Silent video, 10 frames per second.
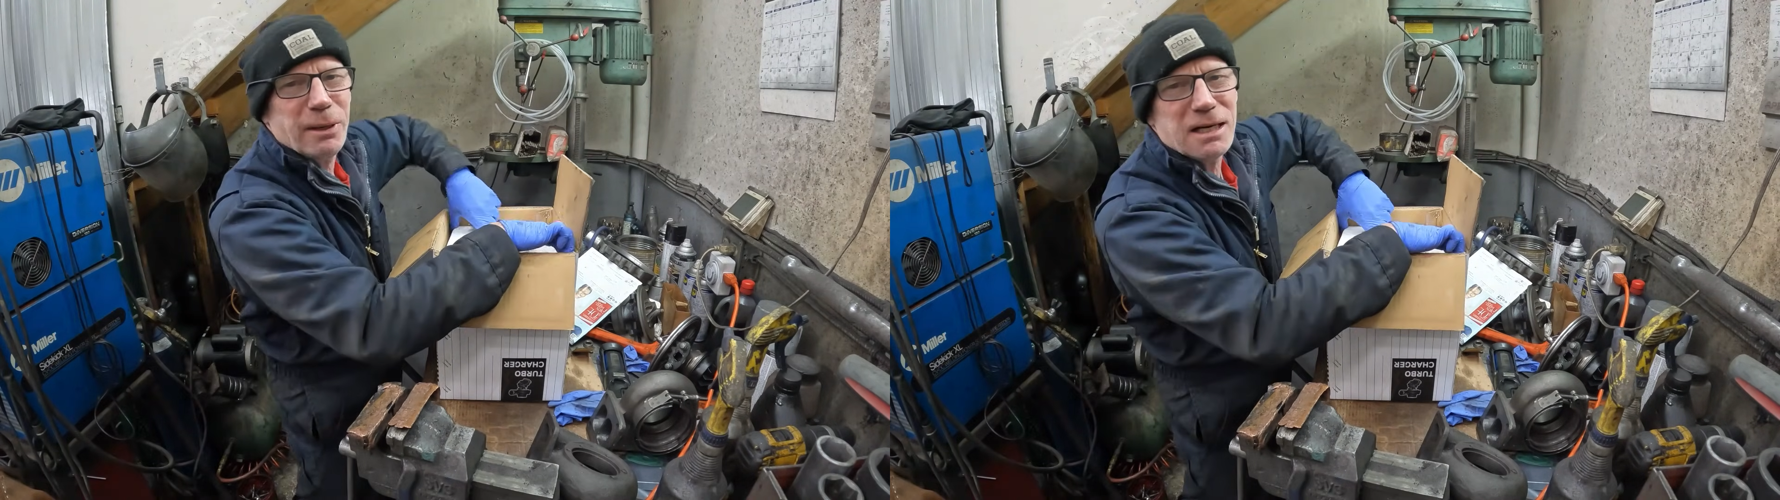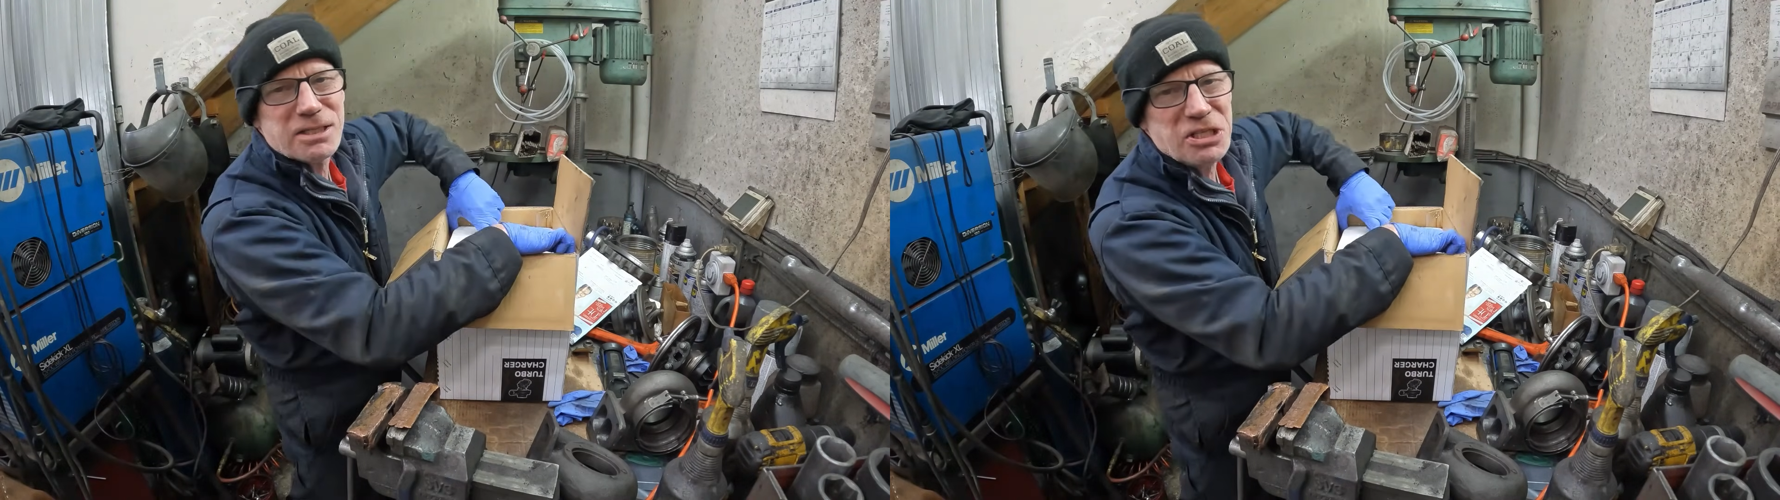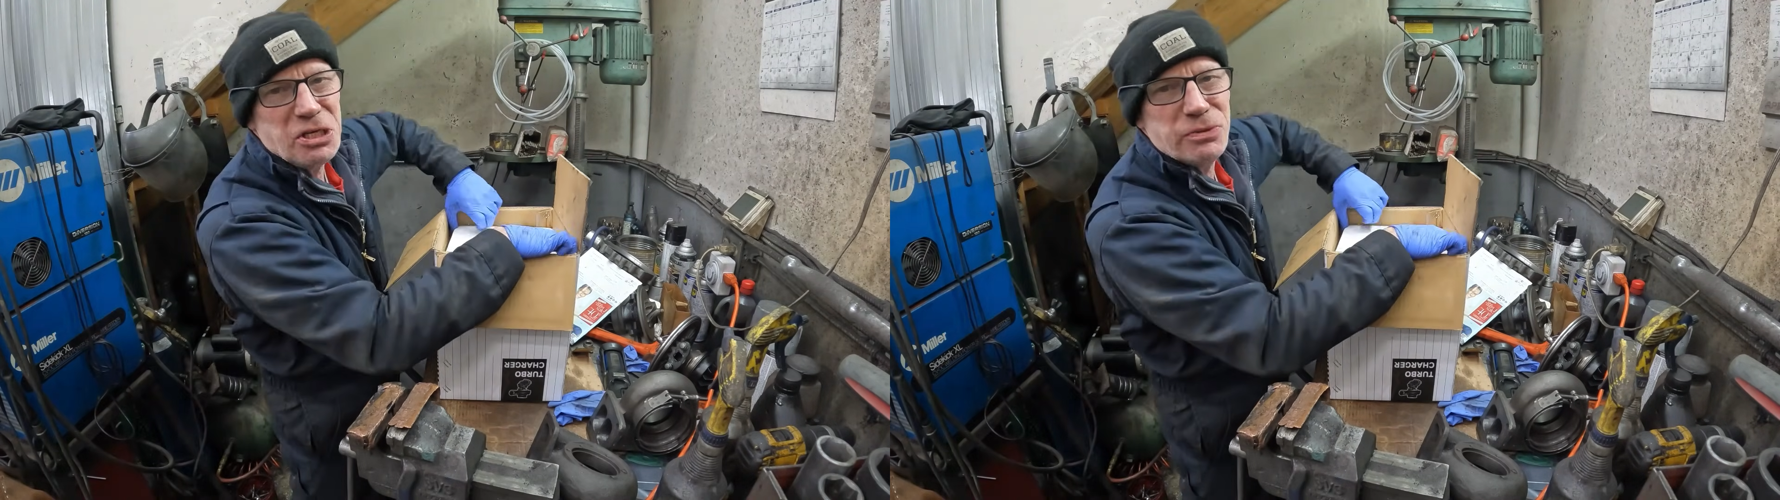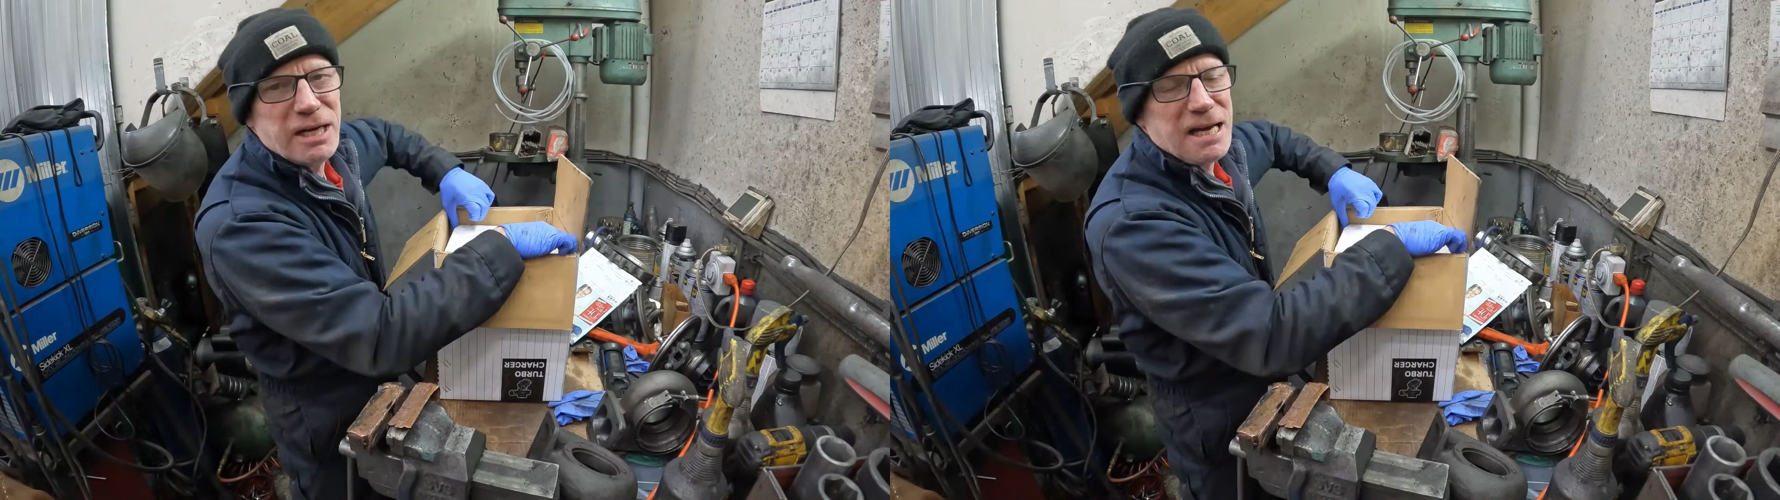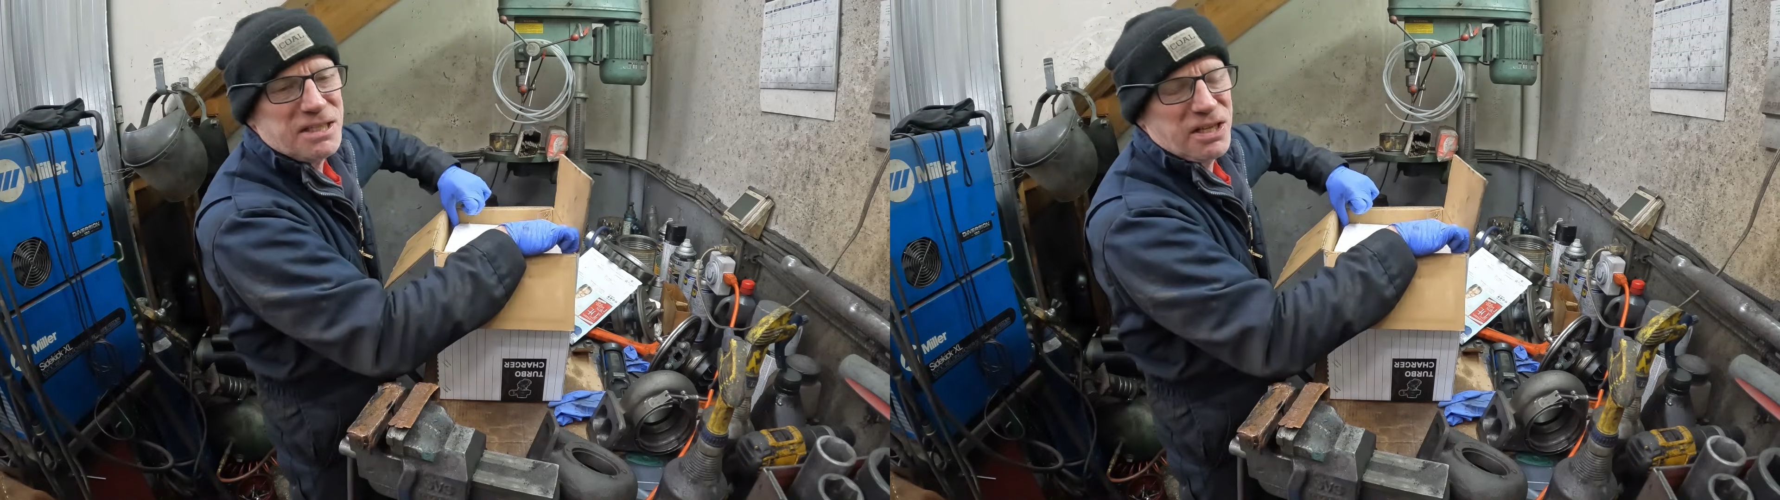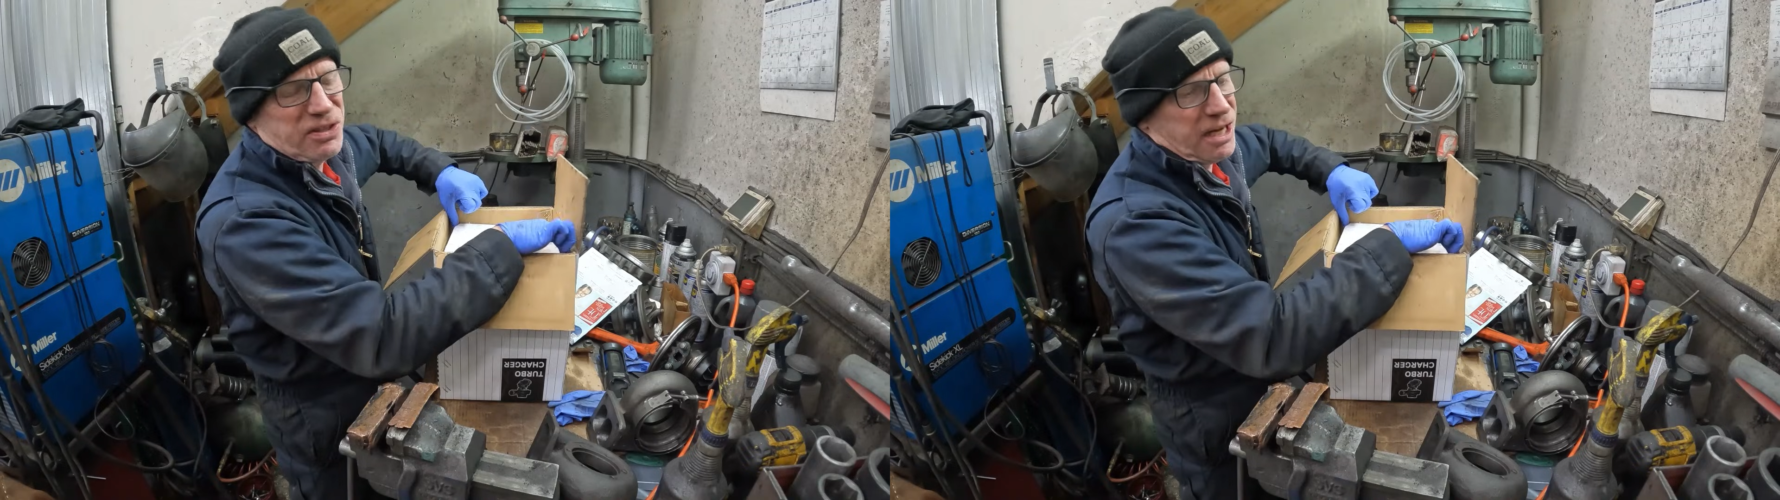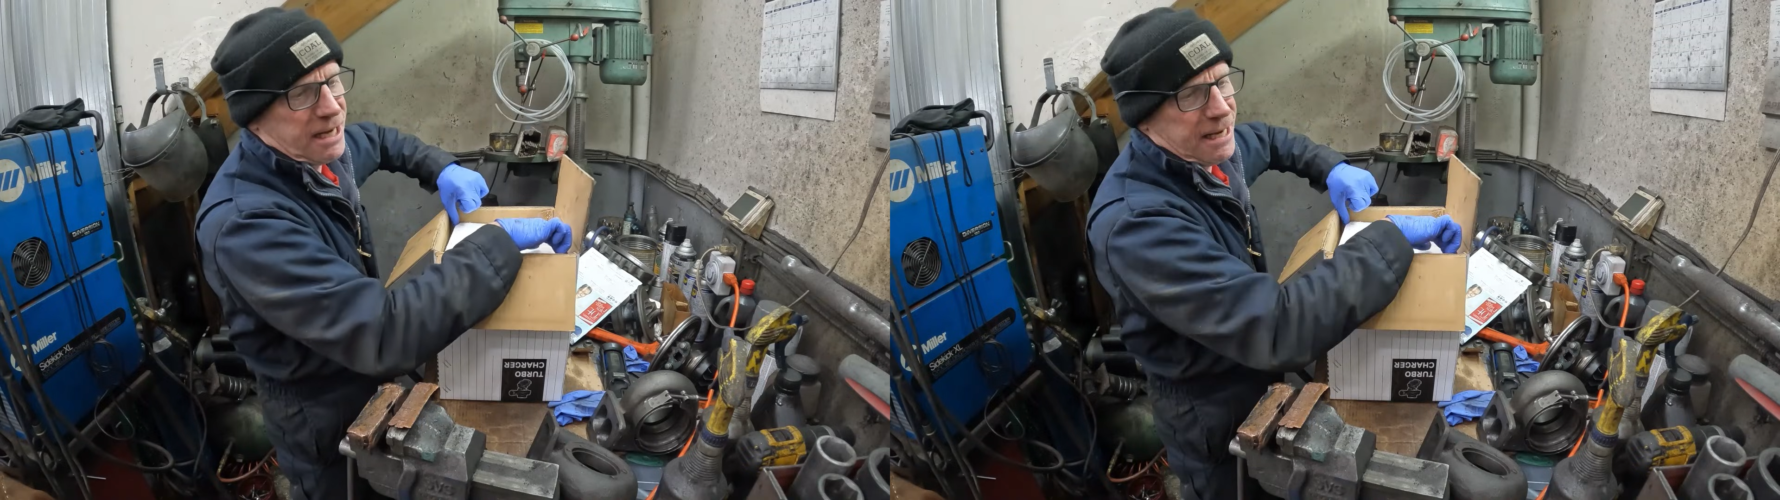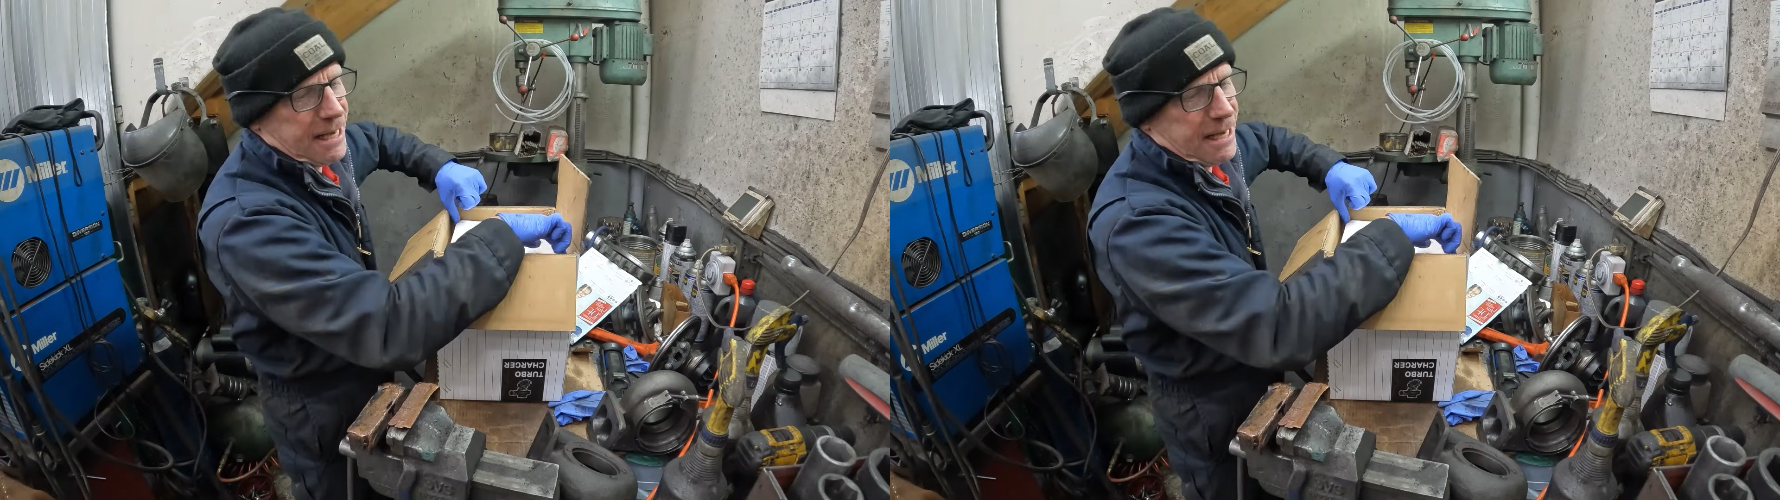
bucks US. I thought,